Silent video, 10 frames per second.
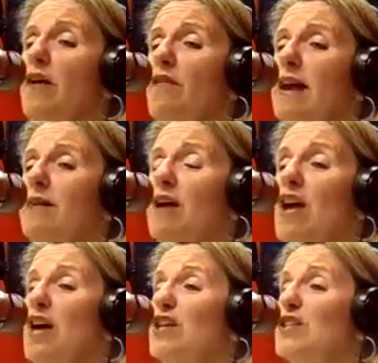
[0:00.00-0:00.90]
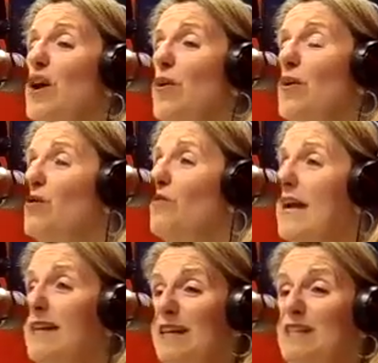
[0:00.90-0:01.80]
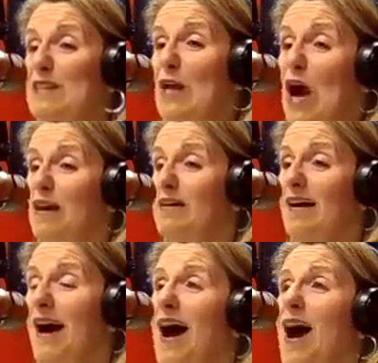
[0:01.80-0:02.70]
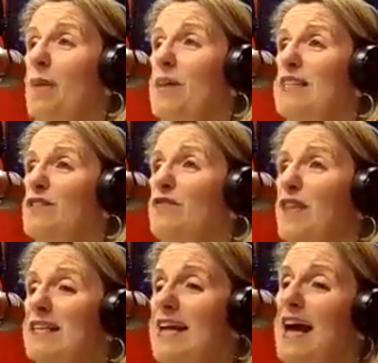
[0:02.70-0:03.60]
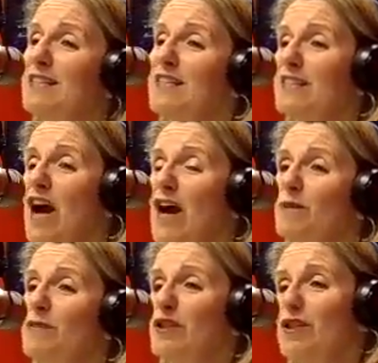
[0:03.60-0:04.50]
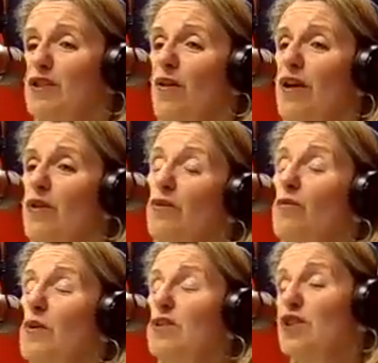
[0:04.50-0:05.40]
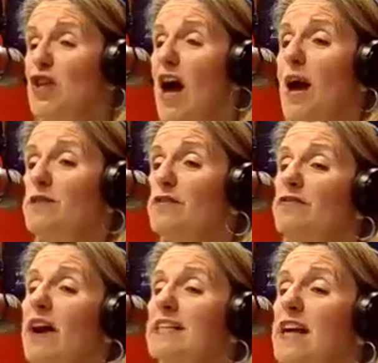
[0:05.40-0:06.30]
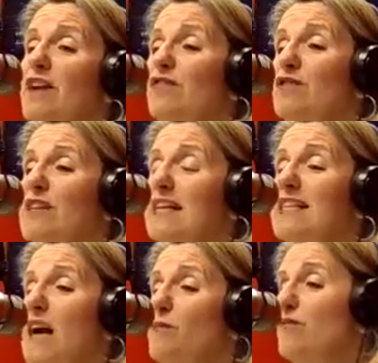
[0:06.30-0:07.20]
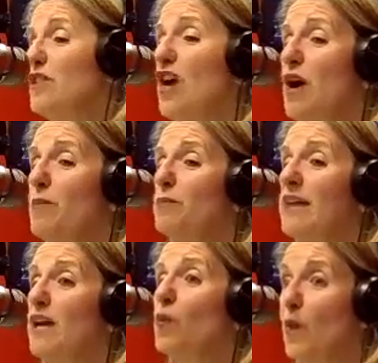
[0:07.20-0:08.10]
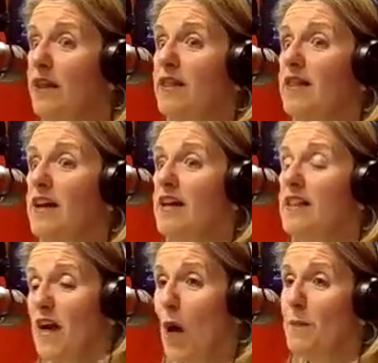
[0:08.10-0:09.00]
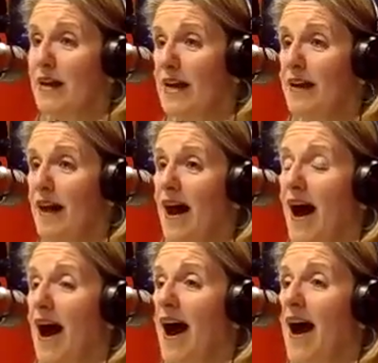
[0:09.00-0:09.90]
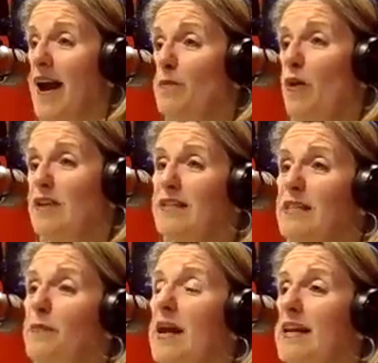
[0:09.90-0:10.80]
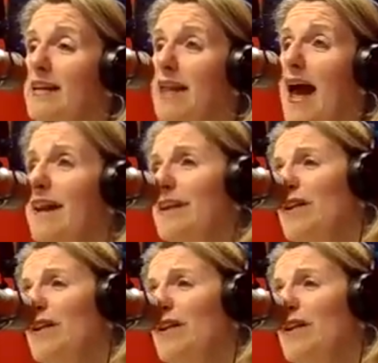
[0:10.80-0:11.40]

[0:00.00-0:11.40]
All right. So great. He's young. It's a fantastic time to start, or with the job, to find out if there's any type of retirement plan with the company and participate in that.